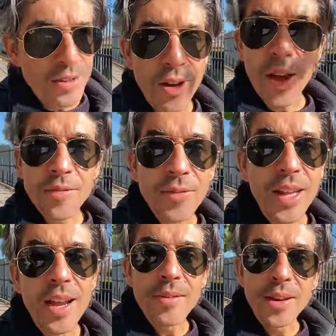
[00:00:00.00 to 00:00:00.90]
So
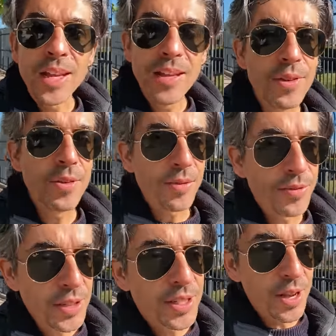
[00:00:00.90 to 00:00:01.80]
hopefully I'm going to give you a
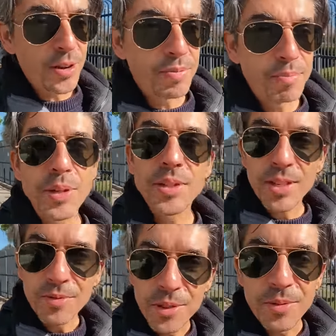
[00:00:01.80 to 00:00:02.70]
FSDO
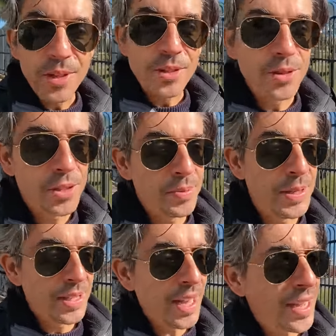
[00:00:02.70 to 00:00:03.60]
positive story on YouTube
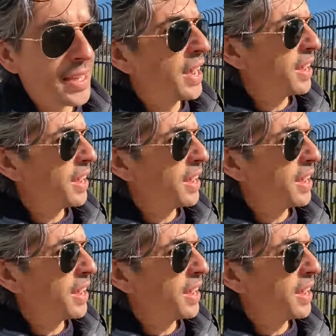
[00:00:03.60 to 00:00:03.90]
instead,